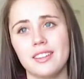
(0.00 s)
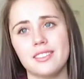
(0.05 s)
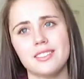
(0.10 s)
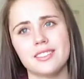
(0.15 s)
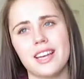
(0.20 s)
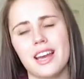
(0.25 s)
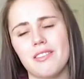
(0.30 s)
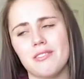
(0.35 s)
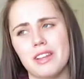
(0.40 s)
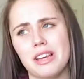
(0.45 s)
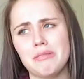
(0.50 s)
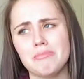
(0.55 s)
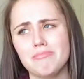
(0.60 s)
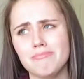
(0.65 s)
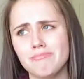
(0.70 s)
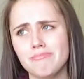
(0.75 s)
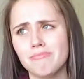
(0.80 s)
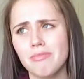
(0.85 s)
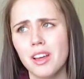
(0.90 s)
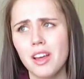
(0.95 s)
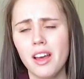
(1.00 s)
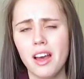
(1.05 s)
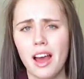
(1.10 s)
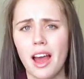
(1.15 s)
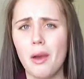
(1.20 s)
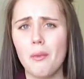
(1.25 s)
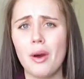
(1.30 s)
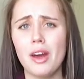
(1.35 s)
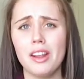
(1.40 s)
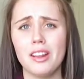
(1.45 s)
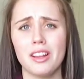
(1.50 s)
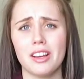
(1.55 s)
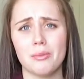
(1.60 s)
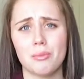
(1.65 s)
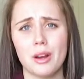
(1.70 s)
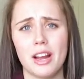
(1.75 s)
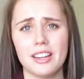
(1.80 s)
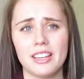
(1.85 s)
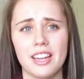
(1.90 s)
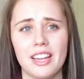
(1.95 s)
It's kind of like, I want to
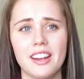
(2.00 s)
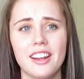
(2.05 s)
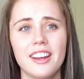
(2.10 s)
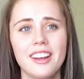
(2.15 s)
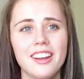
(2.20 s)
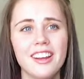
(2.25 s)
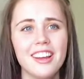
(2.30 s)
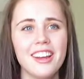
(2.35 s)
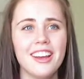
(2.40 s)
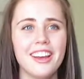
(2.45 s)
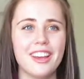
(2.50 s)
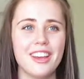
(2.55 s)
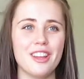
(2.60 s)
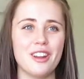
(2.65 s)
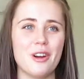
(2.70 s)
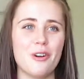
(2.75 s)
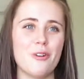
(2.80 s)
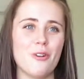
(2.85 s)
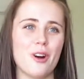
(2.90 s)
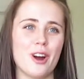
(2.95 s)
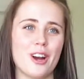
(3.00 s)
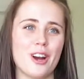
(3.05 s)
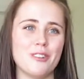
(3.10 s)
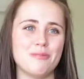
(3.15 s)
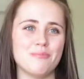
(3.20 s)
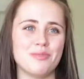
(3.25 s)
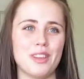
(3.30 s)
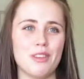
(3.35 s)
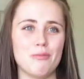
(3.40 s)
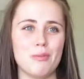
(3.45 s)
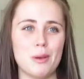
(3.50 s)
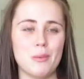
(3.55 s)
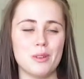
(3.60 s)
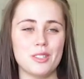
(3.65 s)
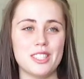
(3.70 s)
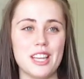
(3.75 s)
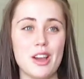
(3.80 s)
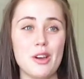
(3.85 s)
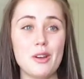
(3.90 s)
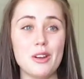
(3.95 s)
look pregnant, you know, or if
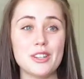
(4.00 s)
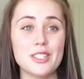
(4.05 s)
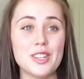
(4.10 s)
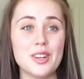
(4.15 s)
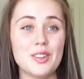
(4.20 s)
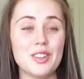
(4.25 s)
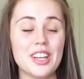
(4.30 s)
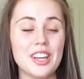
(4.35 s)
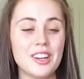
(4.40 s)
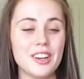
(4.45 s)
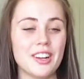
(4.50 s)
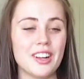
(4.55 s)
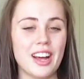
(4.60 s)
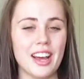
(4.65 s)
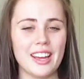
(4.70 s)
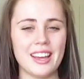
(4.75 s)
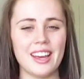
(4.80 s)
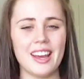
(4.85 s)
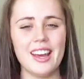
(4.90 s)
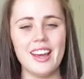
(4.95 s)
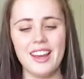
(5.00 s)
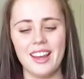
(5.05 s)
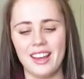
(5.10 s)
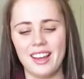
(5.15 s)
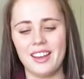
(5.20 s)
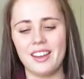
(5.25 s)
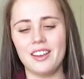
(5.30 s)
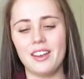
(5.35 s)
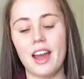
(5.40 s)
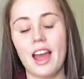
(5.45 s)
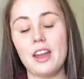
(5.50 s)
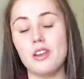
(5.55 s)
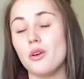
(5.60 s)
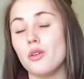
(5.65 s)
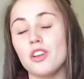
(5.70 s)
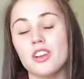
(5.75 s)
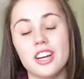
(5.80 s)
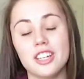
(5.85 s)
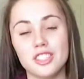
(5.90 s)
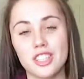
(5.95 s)
people say, oh, you're so little. I
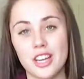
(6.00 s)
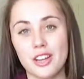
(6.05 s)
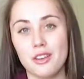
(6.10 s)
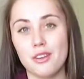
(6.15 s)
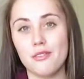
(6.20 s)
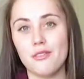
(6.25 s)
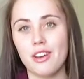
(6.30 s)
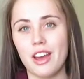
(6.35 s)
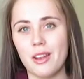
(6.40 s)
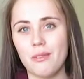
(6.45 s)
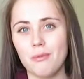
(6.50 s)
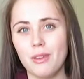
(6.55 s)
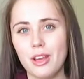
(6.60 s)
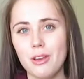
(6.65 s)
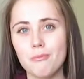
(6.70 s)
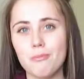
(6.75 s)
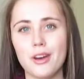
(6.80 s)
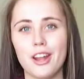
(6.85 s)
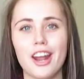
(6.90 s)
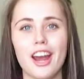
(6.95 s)
know they're not trying to offend me, but